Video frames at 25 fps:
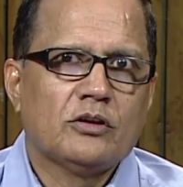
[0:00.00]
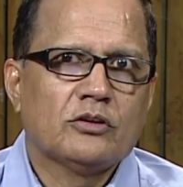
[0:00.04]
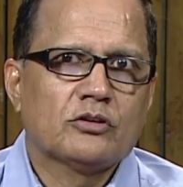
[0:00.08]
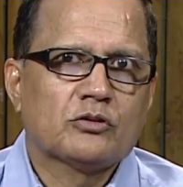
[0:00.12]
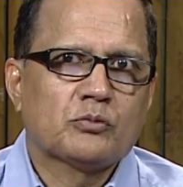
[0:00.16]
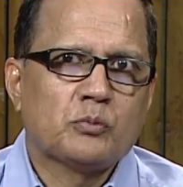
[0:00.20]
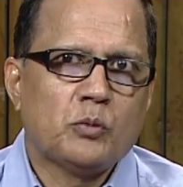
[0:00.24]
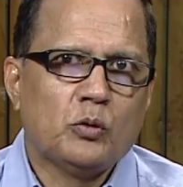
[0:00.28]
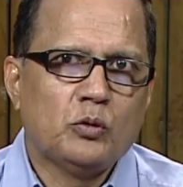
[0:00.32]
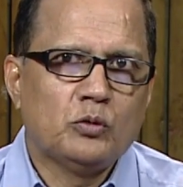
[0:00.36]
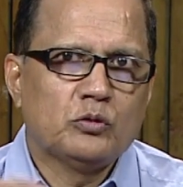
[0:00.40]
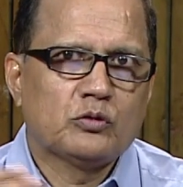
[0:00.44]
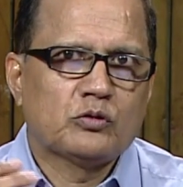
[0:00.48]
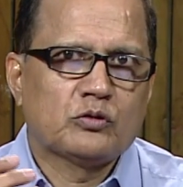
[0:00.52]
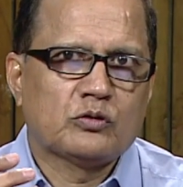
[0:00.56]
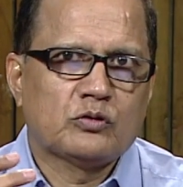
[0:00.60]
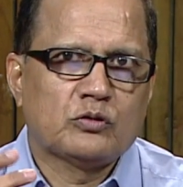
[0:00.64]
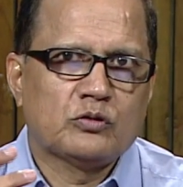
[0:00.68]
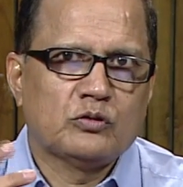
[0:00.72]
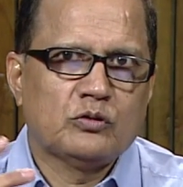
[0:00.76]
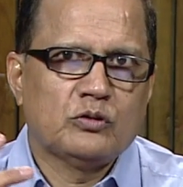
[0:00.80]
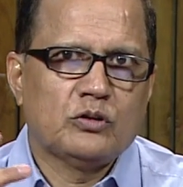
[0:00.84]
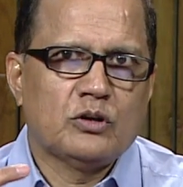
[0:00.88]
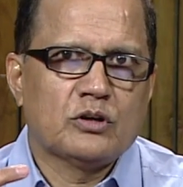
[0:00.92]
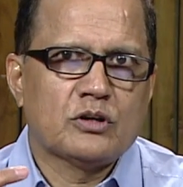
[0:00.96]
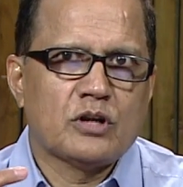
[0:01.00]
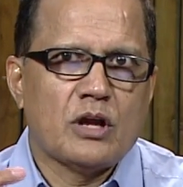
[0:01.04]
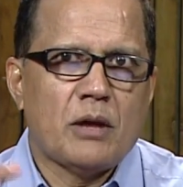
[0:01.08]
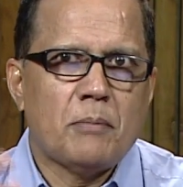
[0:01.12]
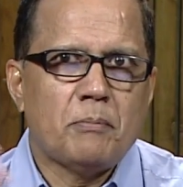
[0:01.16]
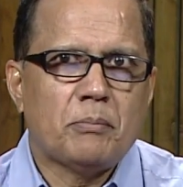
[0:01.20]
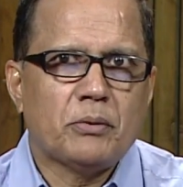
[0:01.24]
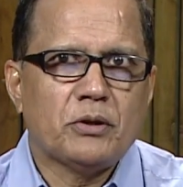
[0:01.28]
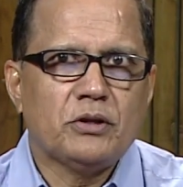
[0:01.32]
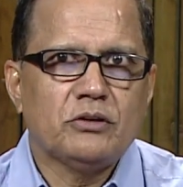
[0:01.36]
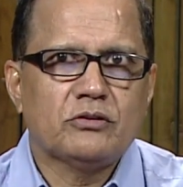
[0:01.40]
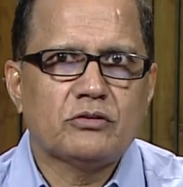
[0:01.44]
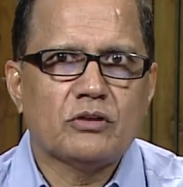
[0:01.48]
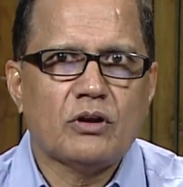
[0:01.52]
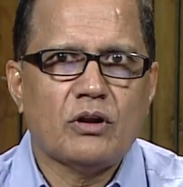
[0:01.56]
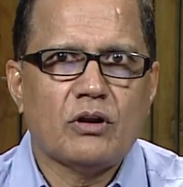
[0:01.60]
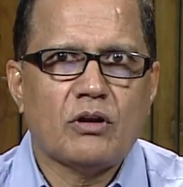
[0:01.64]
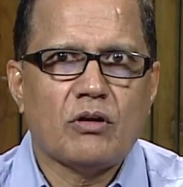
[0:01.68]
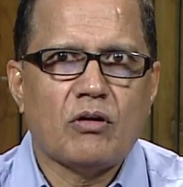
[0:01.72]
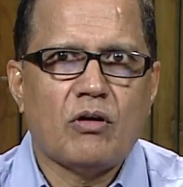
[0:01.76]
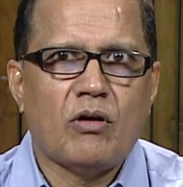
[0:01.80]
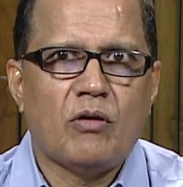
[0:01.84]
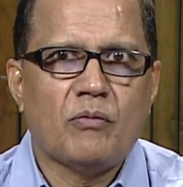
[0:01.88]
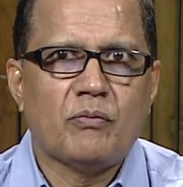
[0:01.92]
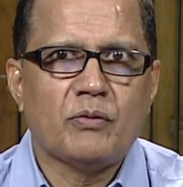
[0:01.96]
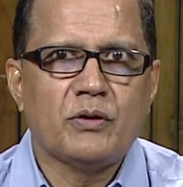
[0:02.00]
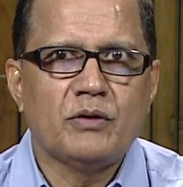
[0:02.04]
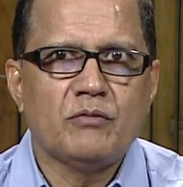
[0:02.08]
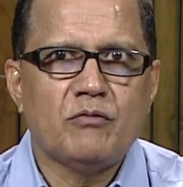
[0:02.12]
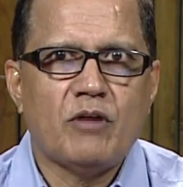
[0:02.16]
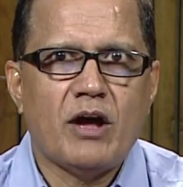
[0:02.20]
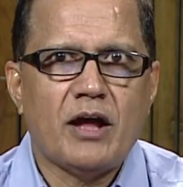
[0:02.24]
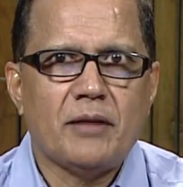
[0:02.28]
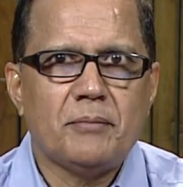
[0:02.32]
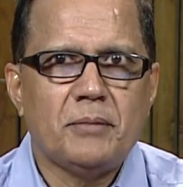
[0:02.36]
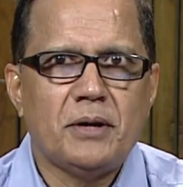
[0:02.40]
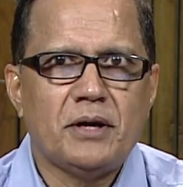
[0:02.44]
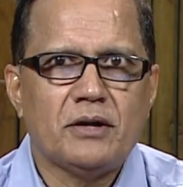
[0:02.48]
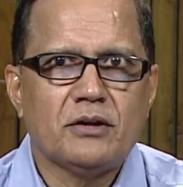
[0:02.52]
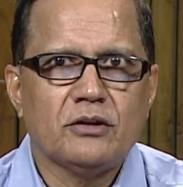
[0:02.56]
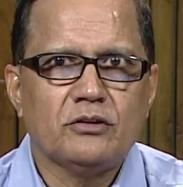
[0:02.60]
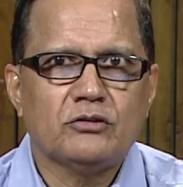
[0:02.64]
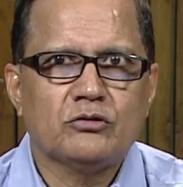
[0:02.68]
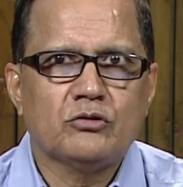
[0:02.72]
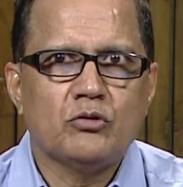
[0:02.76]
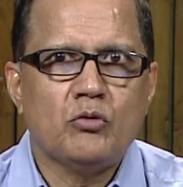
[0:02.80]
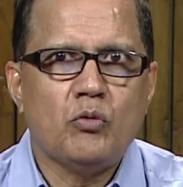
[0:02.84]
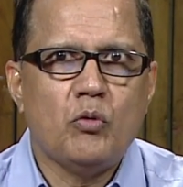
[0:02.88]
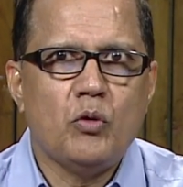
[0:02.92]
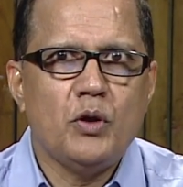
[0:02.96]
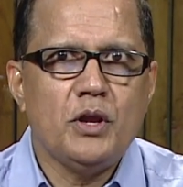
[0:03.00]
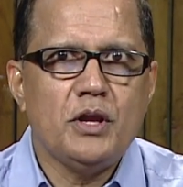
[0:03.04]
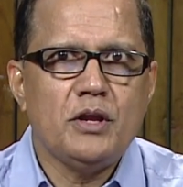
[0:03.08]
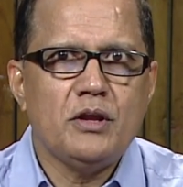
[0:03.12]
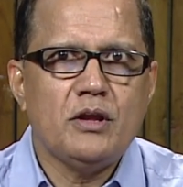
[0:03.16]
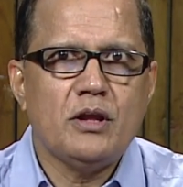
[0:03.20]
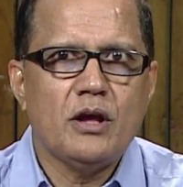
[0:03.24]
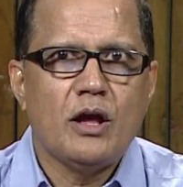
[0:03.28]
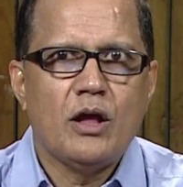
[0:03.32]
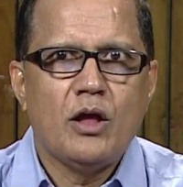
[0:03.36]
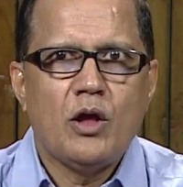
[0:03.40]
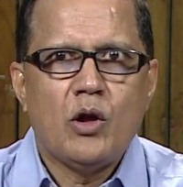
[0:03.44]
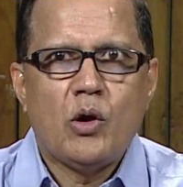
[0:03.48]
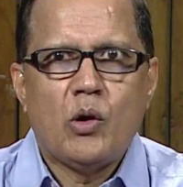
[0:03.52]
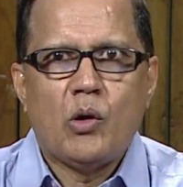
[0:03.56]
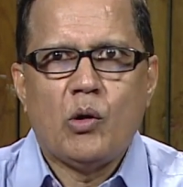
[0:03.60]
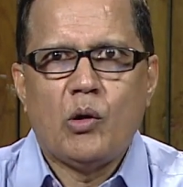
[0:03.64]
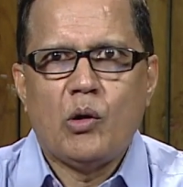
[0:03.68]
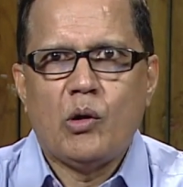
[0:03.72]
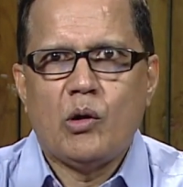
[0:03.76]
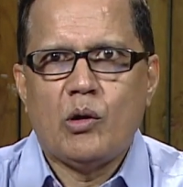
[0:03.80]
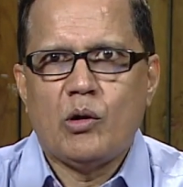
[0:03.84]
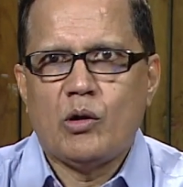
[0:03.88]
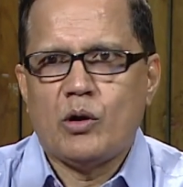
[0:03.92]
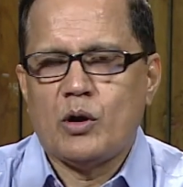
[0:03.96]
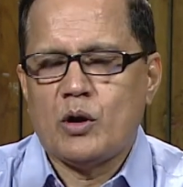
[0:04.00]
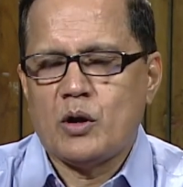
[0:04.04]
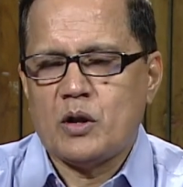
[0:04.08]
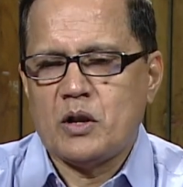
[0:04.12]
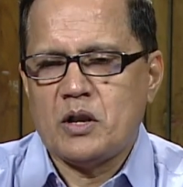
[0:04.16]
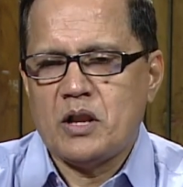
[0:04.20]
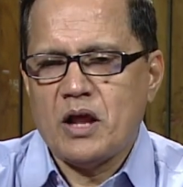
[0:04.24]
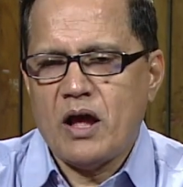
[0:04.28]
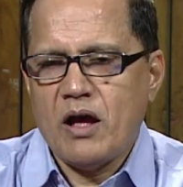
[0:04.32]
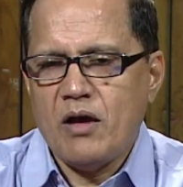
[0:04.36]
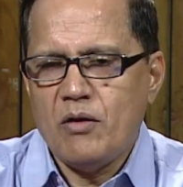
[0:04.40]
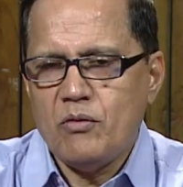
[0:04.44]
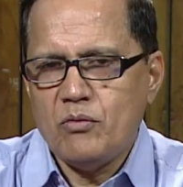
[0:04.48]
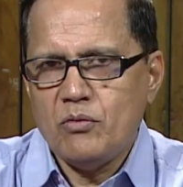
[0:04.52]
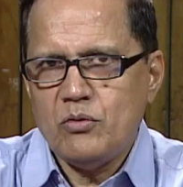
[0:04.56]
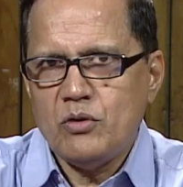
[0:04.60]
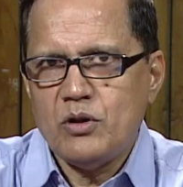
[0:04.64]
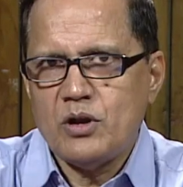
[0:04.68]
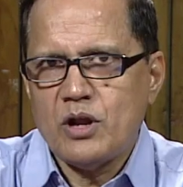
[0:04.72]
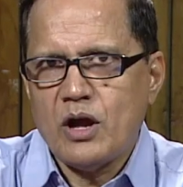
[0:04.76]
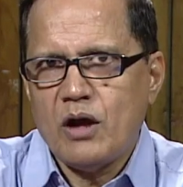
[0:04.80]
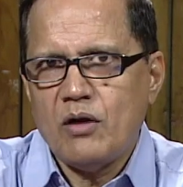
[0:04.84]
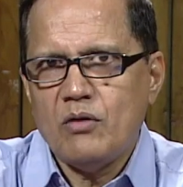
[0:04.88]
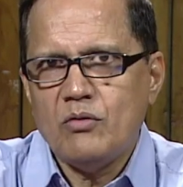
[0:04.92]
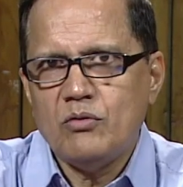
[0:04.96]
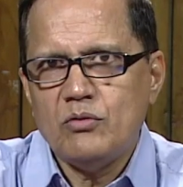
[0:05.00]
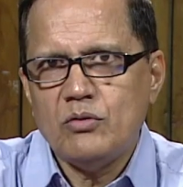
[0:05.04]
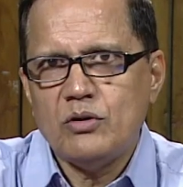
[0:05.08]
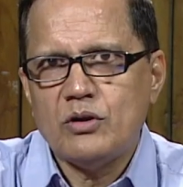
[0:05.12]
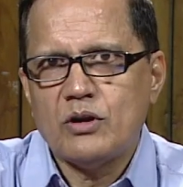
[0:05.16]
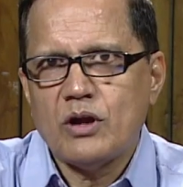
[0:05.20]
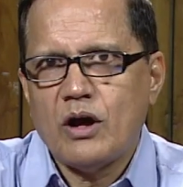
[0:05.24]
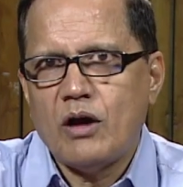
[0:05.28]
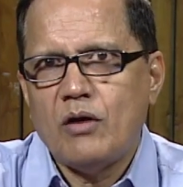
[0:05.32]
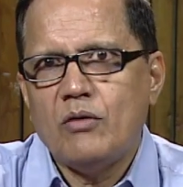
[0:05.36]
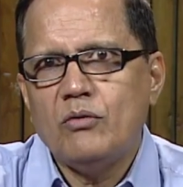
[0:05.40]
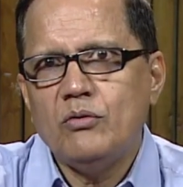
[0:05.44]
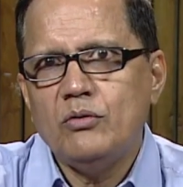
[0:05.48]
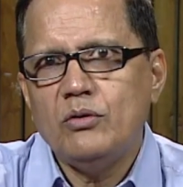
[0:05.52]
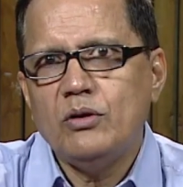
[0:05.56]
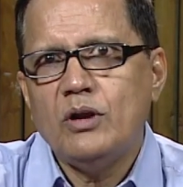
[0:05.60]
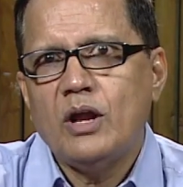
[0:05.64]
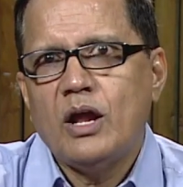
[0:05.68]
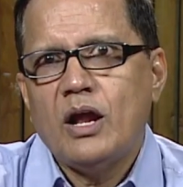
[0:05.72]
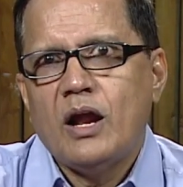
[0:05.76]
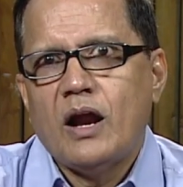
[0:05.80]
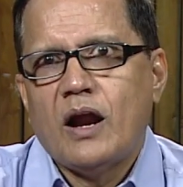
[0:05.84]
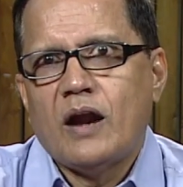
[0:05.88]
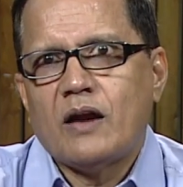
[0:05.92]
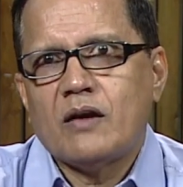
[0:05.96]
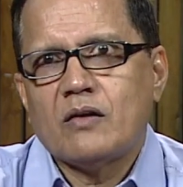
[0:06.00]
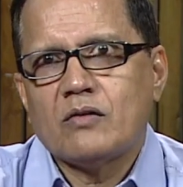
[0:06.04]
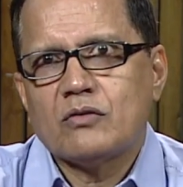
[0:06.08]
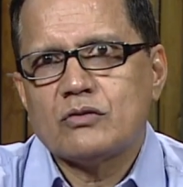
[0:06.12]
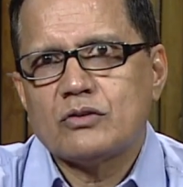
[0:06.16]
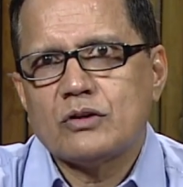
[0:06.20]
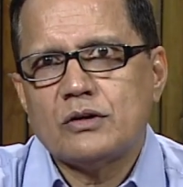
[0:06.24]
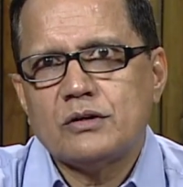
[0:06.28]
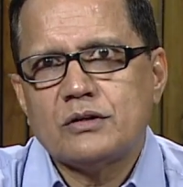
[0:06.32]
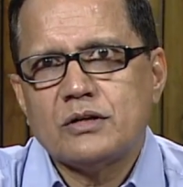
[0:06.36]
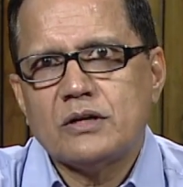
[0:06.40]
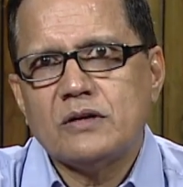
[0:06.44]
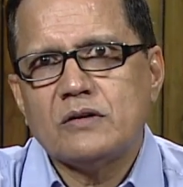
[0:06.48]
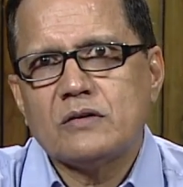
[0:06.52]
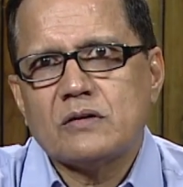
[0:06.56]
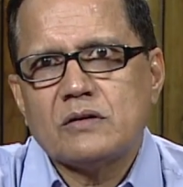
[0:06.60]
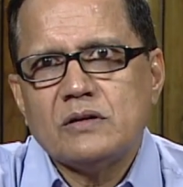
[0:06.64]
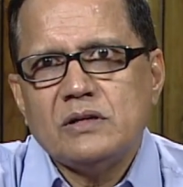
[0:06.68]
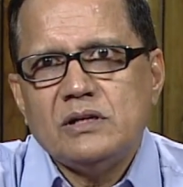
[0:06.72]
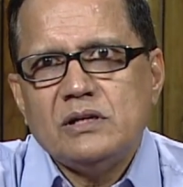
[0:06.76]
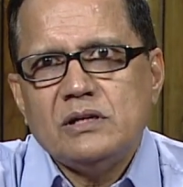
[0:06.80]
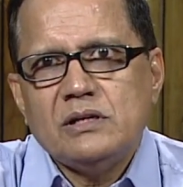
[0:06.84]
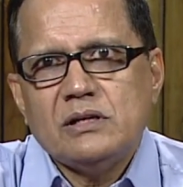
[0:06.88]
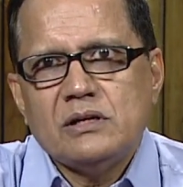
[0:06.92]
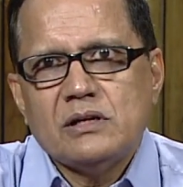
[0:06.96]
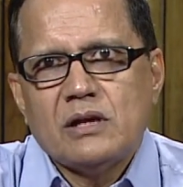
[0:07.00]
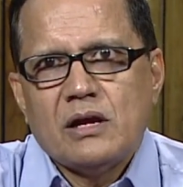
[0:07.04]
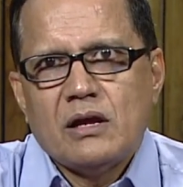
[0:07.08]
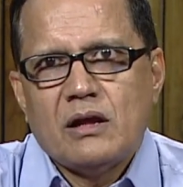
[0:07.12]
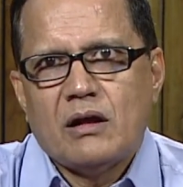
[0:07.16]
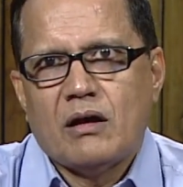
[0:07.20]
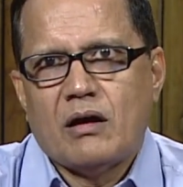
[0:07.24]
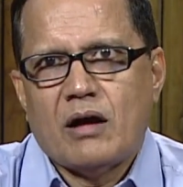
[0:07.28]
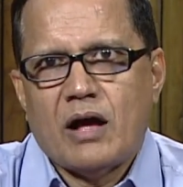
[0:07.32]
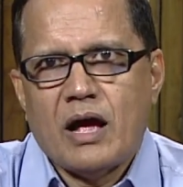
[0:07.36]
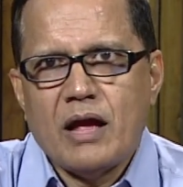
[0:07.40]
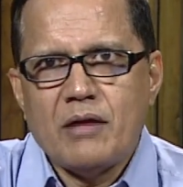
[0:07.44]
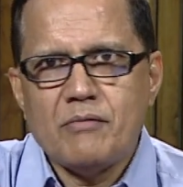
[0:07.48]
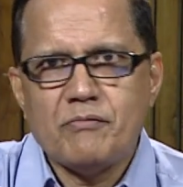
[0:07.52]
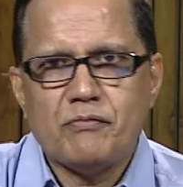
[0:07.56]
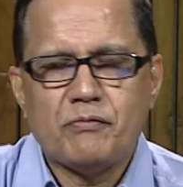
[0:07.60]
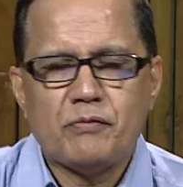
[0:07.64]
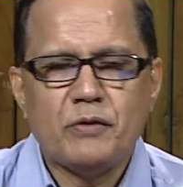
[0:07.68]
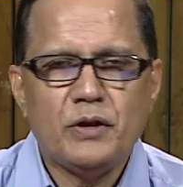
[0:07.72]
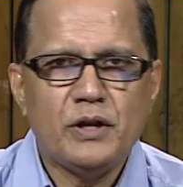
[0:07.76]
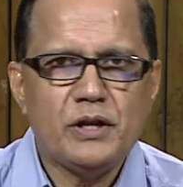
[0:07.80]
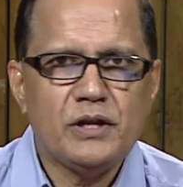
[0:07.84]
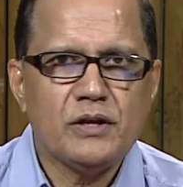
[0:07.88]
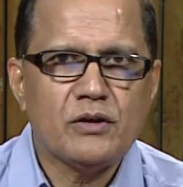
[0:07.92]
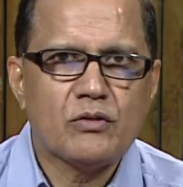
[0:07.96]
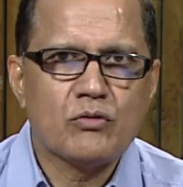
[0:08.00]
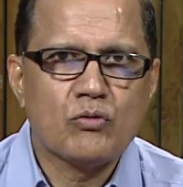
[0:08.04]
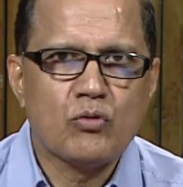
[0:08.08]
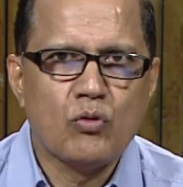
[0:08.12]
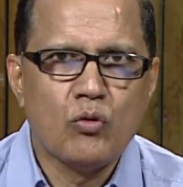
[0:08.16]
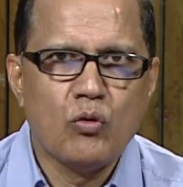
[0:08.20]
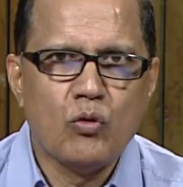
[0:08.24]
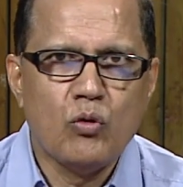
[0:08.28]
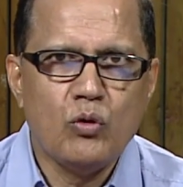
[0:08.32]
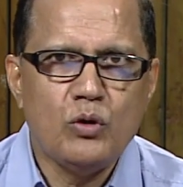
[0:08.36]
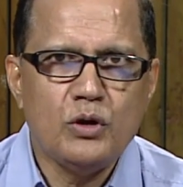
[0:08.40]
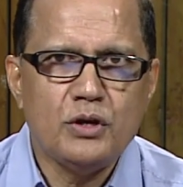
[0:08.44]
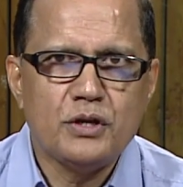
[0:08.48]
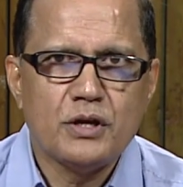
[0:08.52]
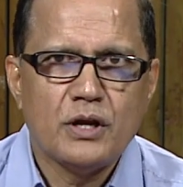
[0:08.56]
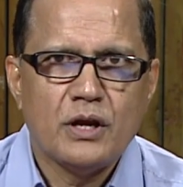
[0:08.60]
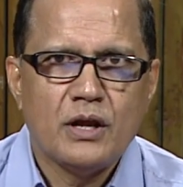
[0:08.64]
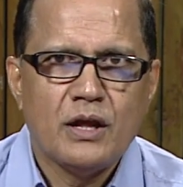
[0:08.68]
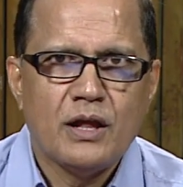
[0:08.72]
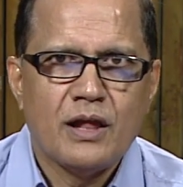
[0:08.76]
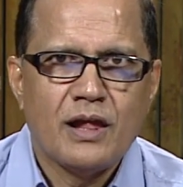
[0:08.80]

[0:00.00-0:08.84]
Suppose the temperature of environment is going down, down, down, and resultantly I am feeling cold,